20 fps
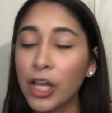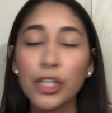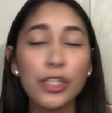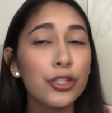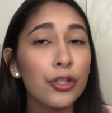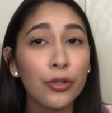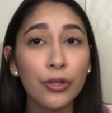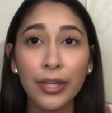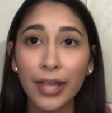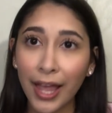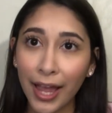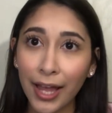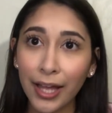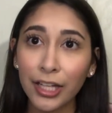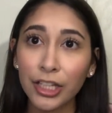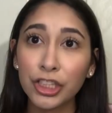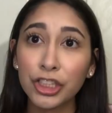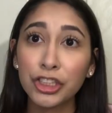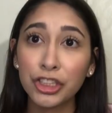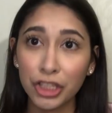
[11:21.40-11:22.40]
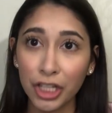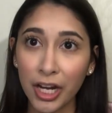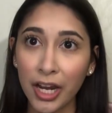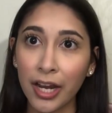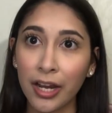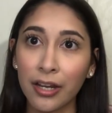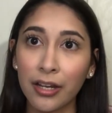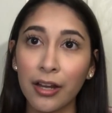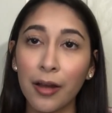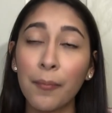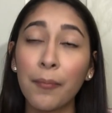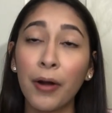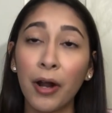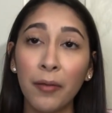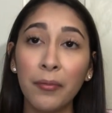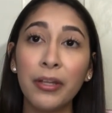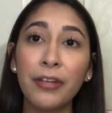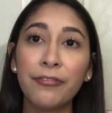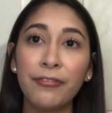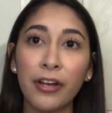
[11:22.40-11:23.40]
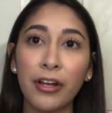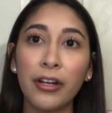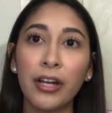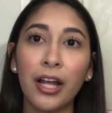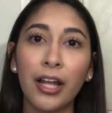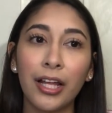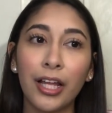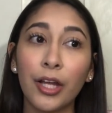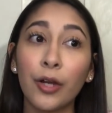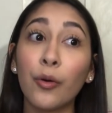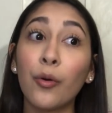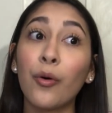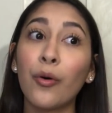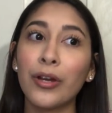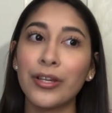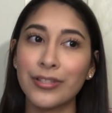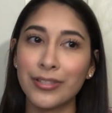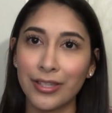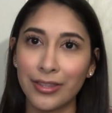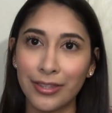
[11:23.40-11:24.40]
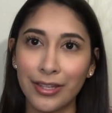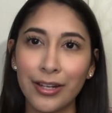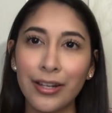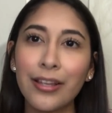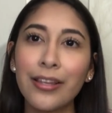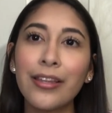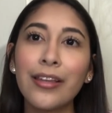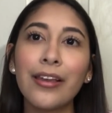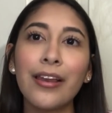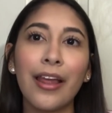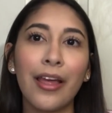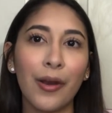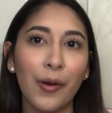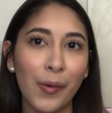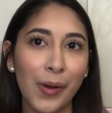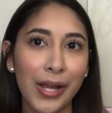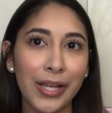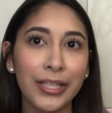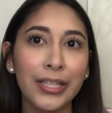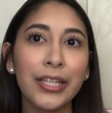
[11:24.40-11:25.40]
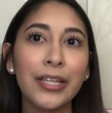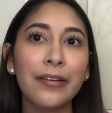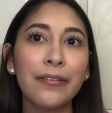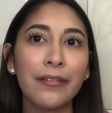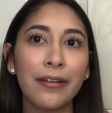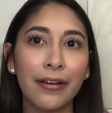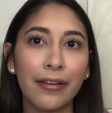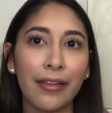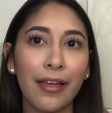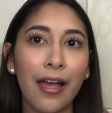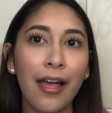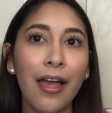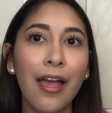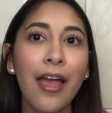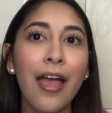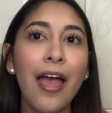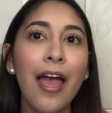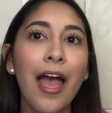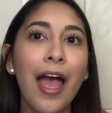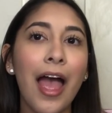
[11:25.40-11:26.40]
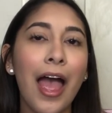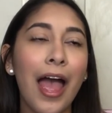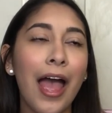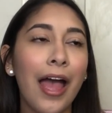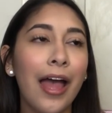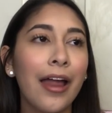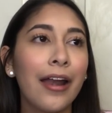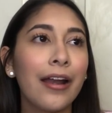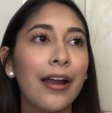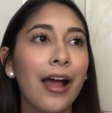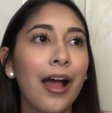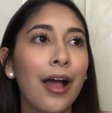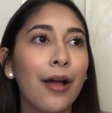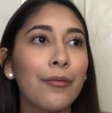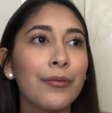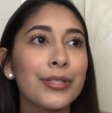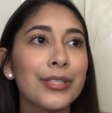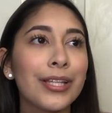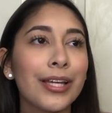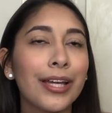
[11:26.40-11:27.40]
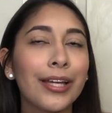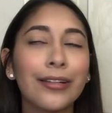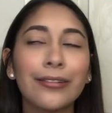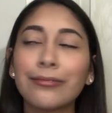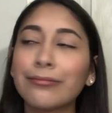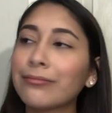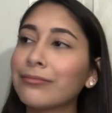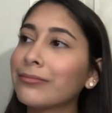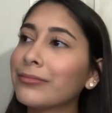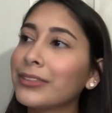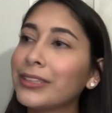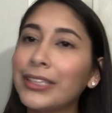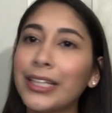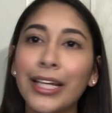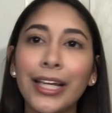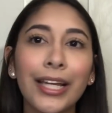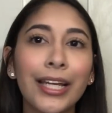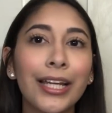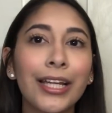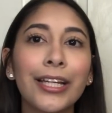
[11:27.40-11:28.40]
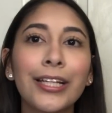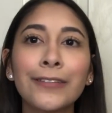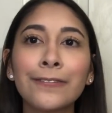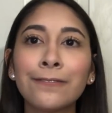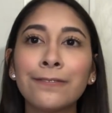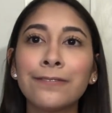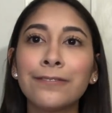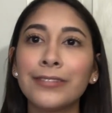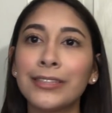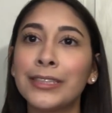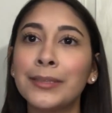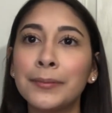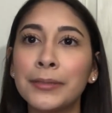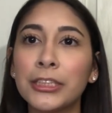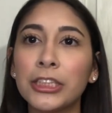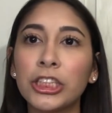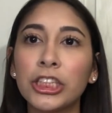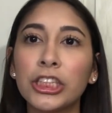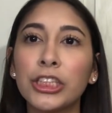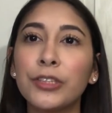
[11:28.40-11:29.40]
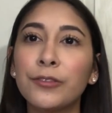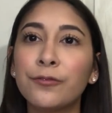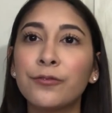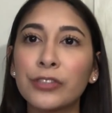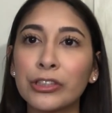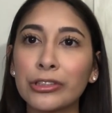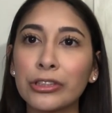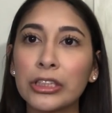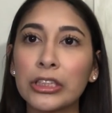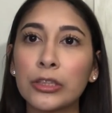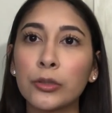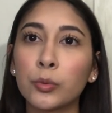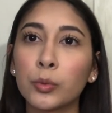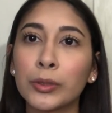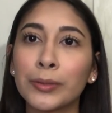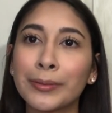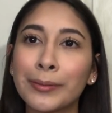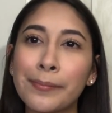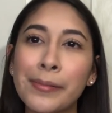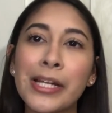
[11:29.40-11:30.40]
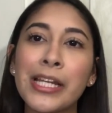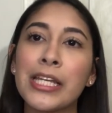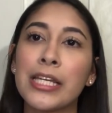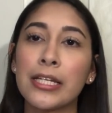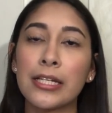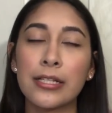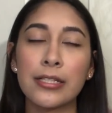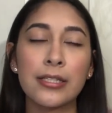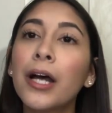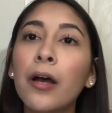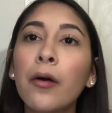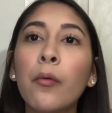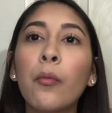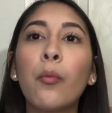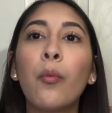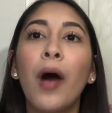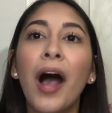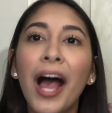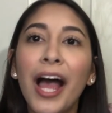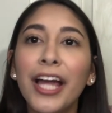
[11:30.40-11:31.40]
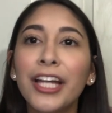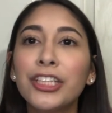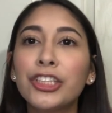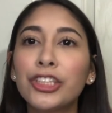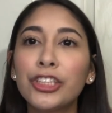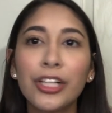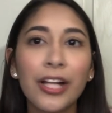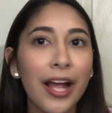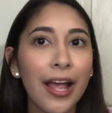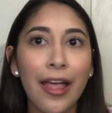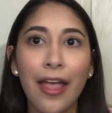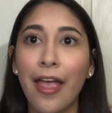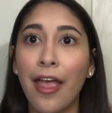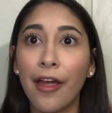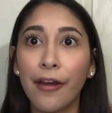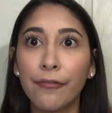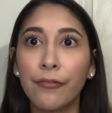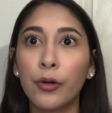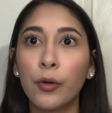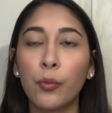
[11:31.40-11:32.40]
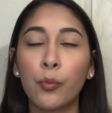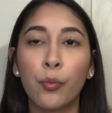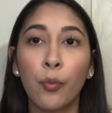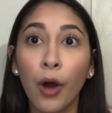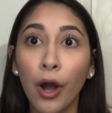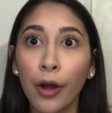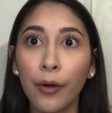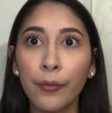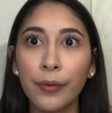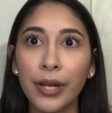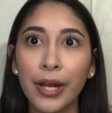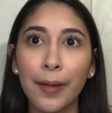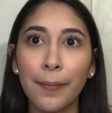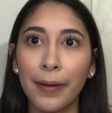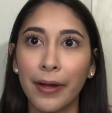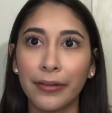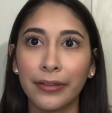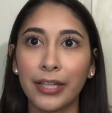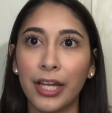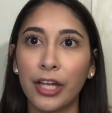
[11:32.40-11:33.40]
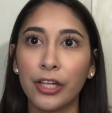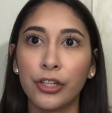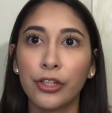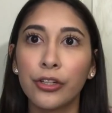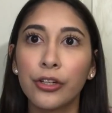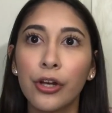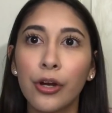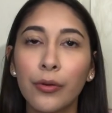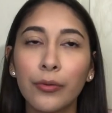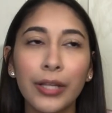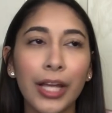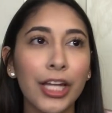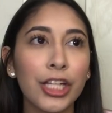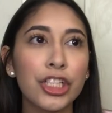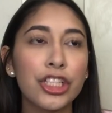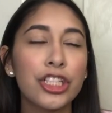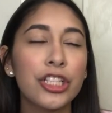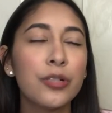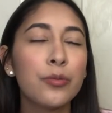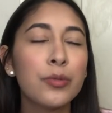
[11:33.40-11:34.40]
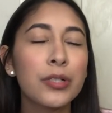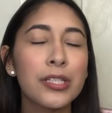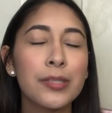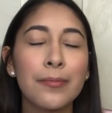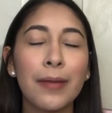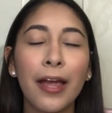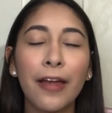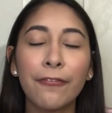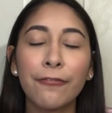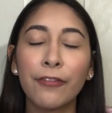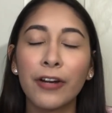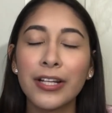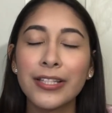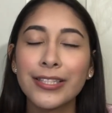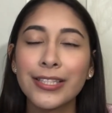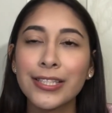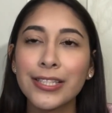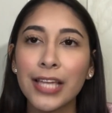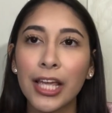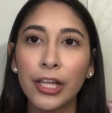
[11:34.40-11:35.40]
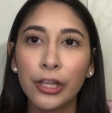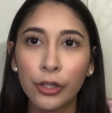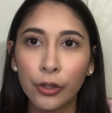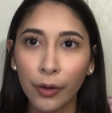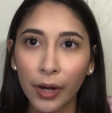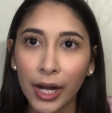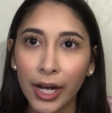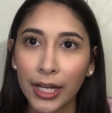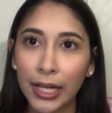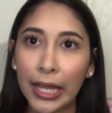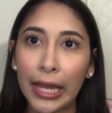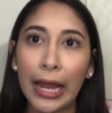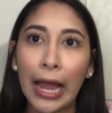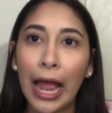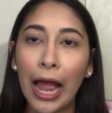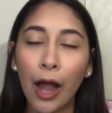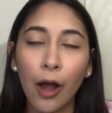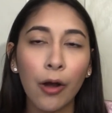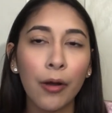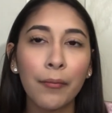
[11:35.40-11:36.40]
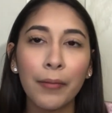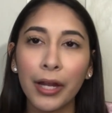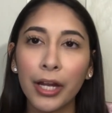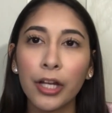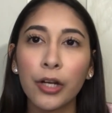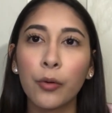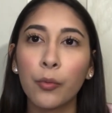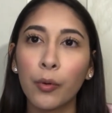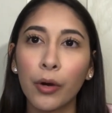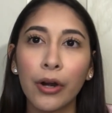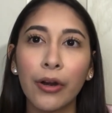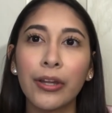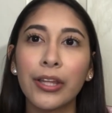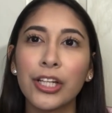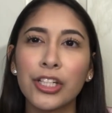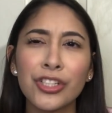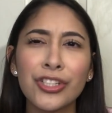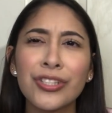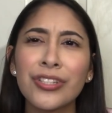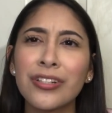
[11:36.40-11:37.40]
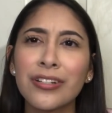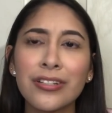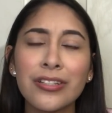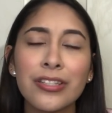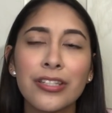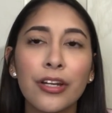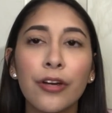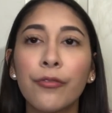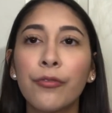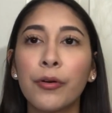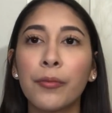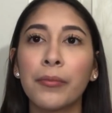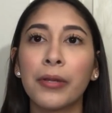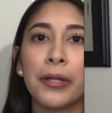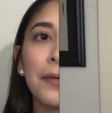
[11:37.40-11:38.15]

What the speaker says: So that chick probably found out, like, oh, esta tiene dinero allí, ¿verdad? And I was like, dang, love it, she found out where my money is. But why should I ever worry about that, you know? Like, she was my friend since 8th grade. Like, how am I gonna worry that she's gonna steal from me?